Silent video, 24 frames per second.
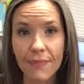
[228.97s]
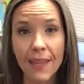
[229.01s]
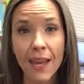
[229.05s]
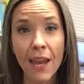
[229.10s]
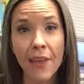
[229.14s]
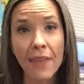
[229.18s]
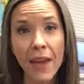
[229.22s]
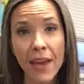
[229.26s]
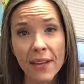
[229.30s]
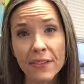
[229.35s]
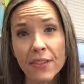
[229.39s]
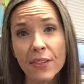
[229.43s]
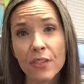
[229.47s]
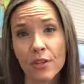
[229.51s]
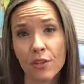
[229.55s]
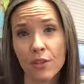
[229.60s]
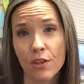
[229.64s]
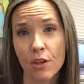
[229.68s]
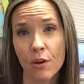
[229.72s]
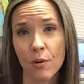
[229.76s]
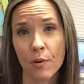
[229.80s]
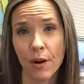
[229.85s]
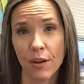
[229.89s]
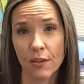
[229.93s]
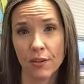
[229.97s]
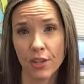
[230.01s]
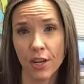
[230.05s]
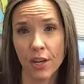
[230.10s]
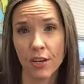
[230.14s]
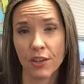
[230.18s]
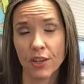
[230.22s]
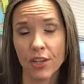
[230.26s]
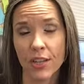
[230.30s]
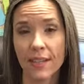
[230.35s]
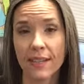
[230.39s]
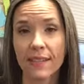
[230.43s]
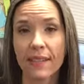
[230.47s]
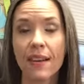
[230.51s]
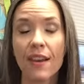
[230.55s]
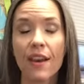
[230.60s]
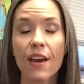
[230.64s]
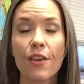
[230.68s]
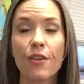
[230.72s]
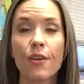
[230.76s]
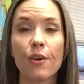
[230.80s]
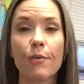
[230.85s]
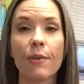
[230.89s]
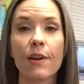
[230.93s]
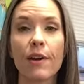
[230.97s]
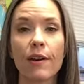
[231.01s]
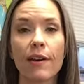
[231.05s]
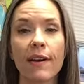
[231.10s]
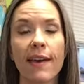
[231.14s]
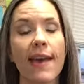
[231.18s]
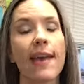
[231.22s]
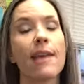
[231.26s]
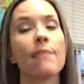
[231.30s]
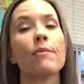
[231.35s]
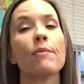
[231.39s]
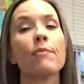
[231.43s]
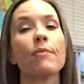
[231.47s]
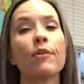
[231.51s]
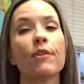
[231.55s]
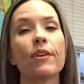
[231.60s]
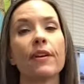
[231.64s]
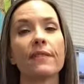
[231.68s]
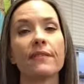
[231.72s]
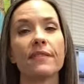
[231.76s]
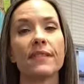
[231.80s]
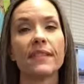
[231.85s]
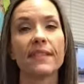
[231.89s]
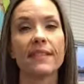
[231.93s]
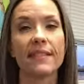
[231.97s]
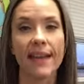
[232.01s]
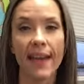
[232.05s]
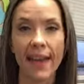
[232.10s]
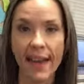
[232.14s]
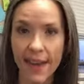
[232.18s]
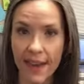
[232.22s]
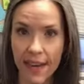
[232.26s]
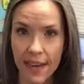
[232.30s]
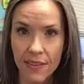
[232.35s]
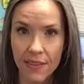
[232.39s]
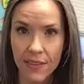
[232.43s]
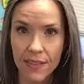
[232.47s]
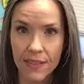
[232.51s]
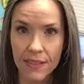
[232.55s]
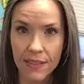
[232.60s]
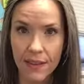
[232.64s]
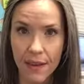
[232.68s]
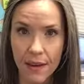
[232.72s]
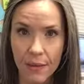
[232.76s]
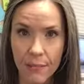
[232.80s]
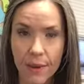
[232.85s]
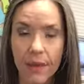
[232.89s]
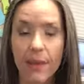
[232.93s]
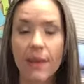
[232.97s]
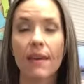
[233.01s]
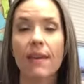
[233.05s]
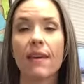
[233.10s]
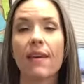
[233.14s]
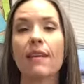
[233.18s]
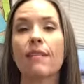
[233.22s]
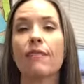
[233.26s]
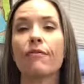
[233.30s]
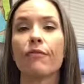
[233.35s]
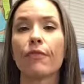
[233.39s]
And that's to show our judges that we are capable of staying in the same key